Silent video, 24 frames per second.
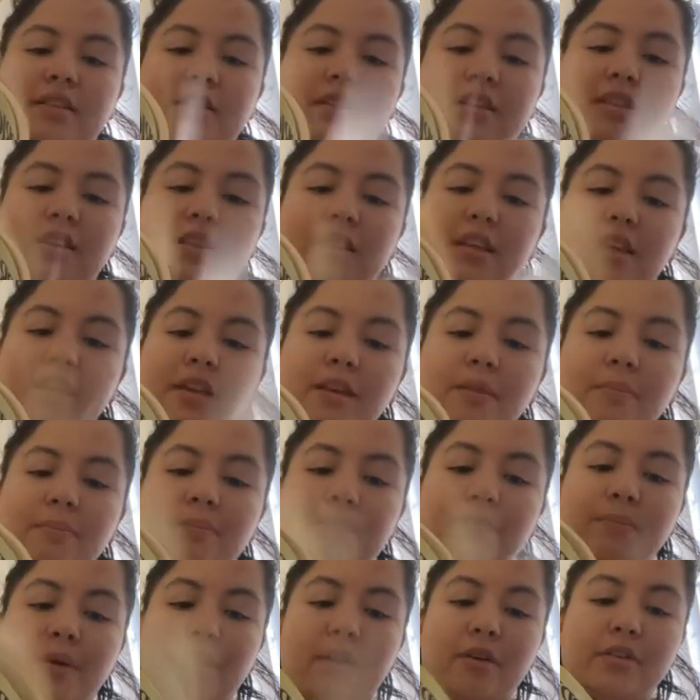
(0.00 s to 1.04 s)
the thing
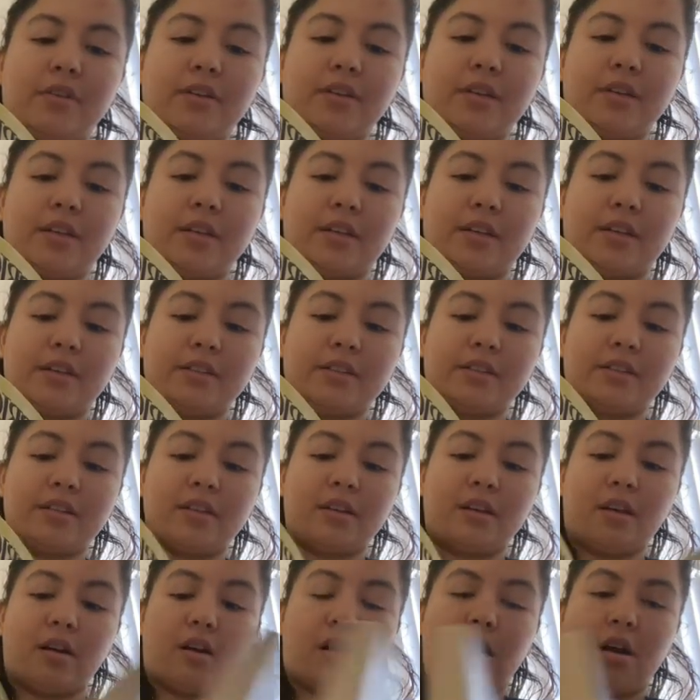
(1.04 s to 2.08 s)
about it is,
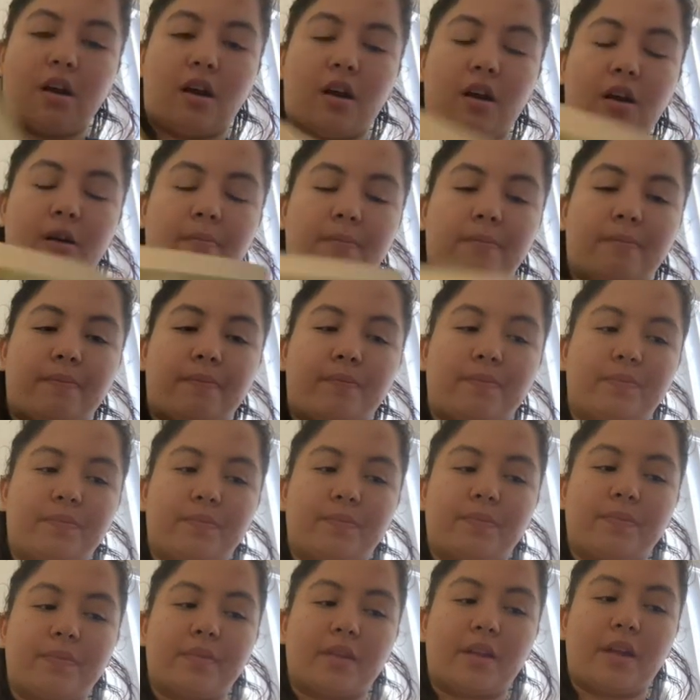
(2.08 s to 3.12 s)
I
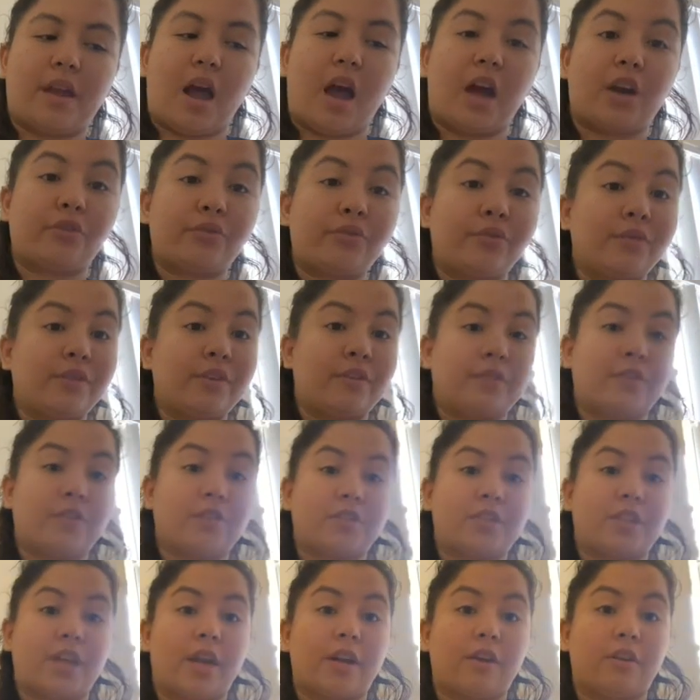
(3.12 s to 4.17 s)
don't know if they're
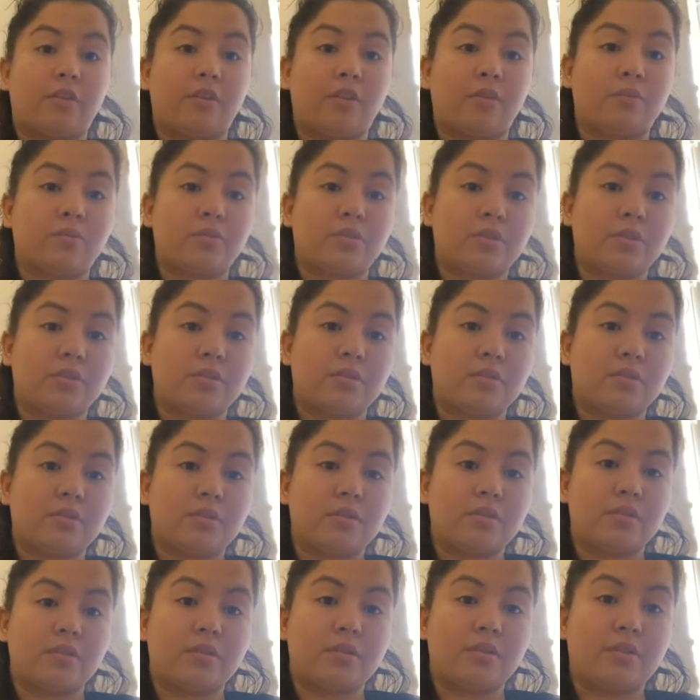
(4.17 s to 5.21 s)
standalones,
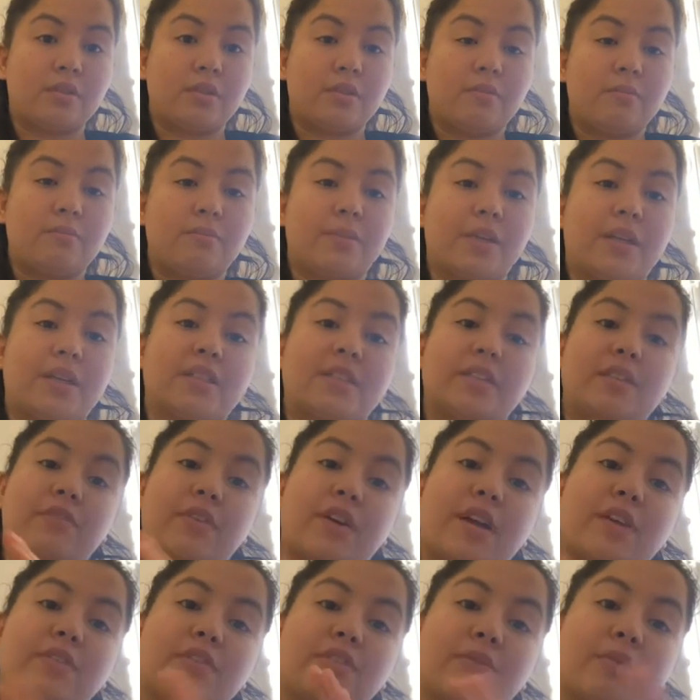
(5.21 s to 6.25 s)
because if I
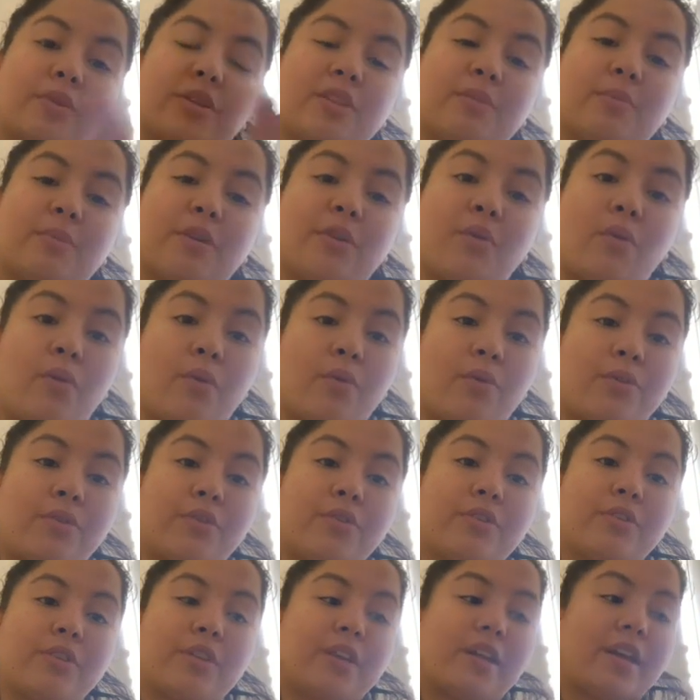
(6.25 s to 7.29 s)
have to read them in
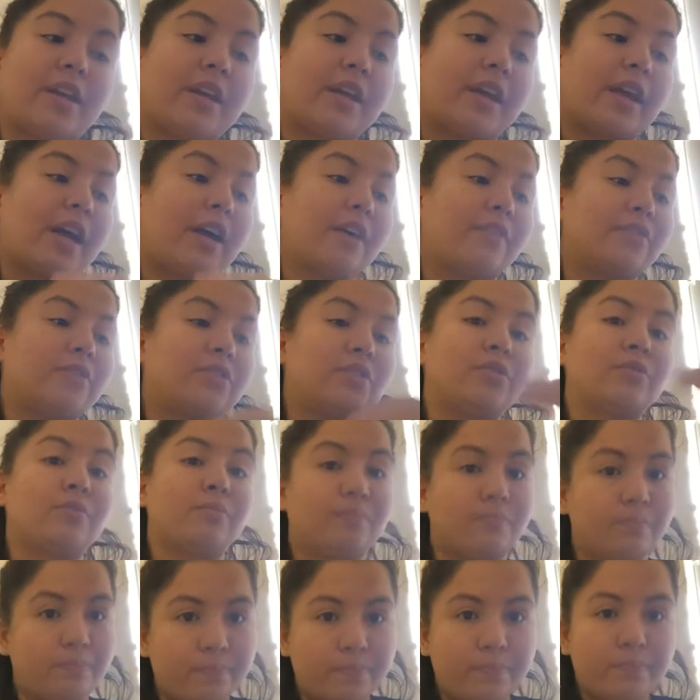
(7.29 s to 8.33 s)
order, then I have to,
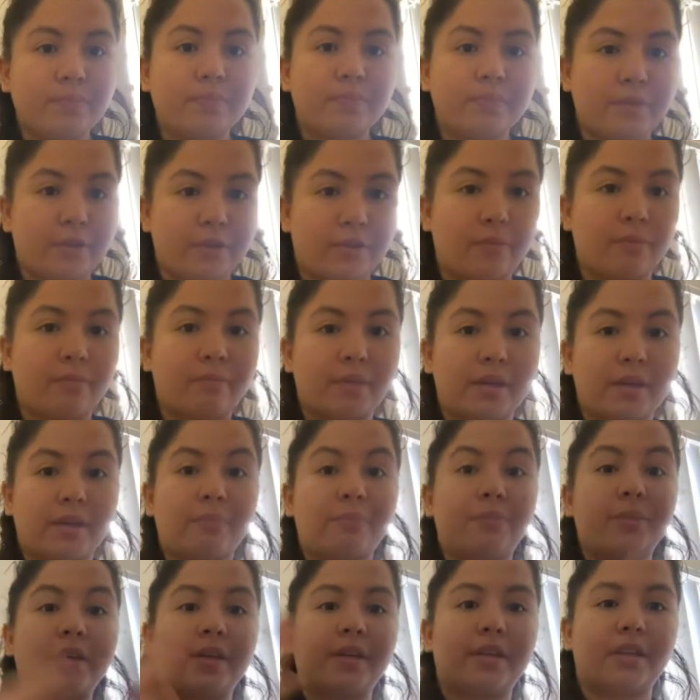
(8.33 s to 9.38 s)
make a
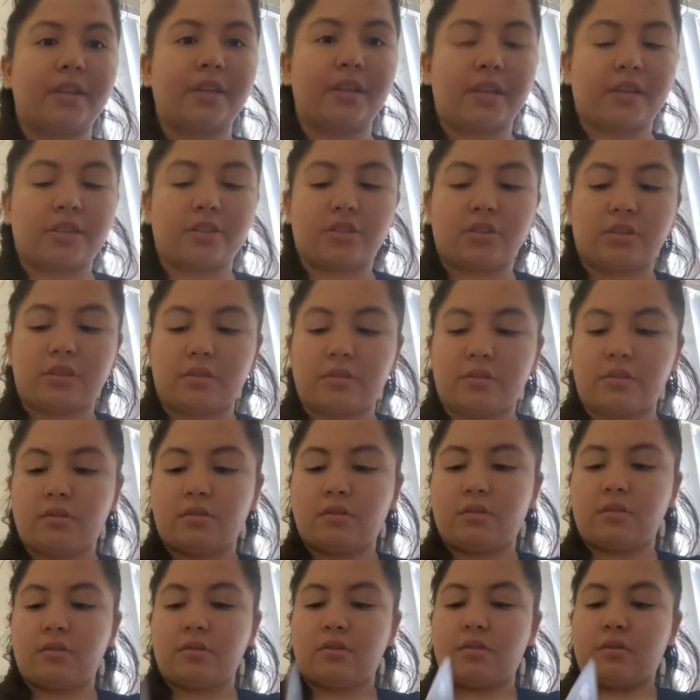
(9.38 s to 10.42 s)
big collection
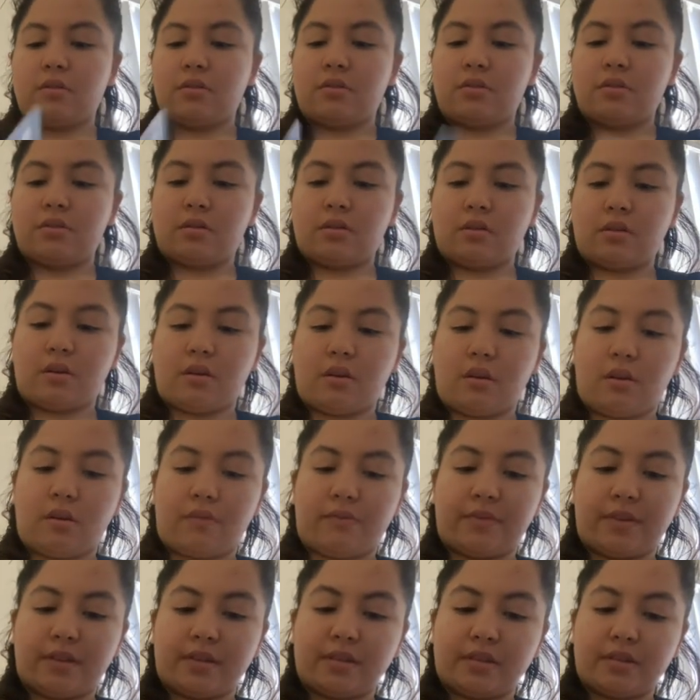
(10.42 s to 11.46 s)

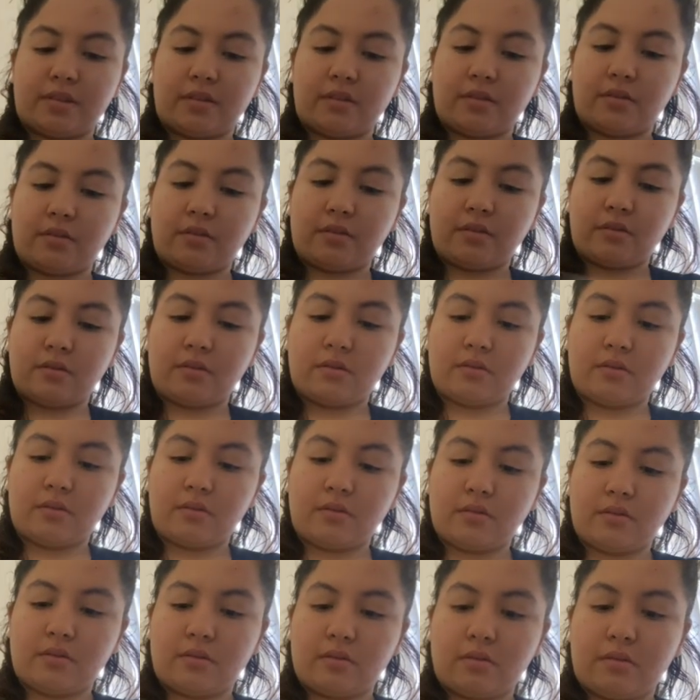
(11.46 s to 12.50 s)
of it.
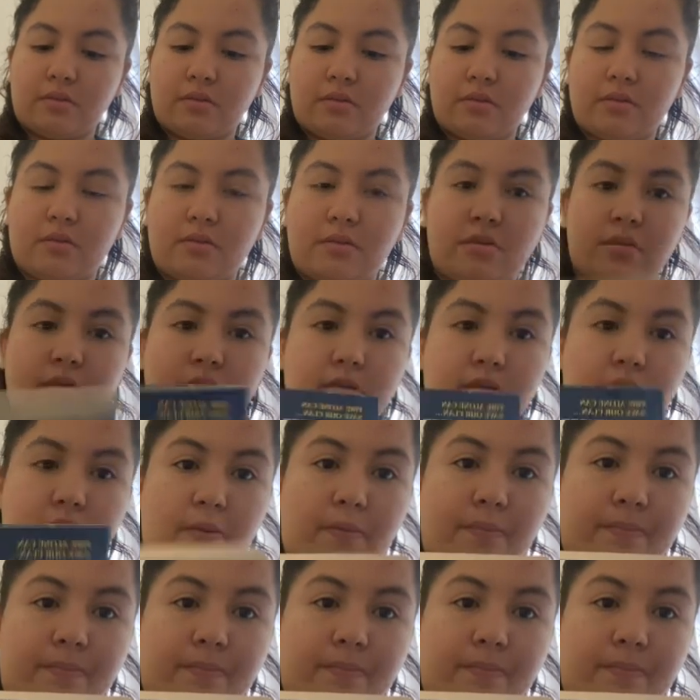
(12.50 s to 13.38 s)
So,